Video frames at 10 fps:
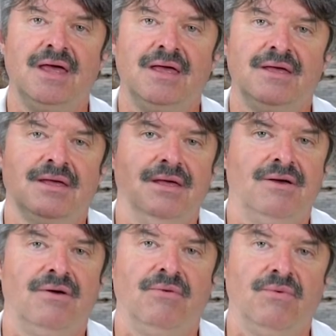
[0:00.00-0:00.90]

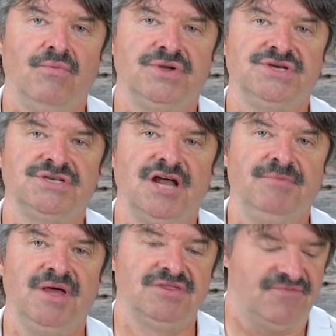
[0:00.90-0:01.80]
which is going to
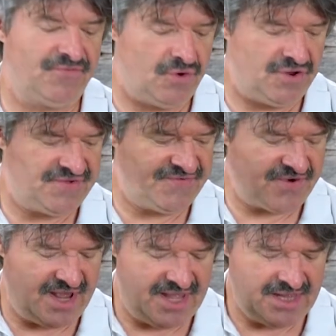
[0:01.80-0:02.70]
be at the 4th
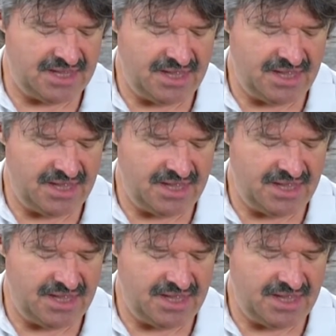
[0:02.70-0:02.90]
fret,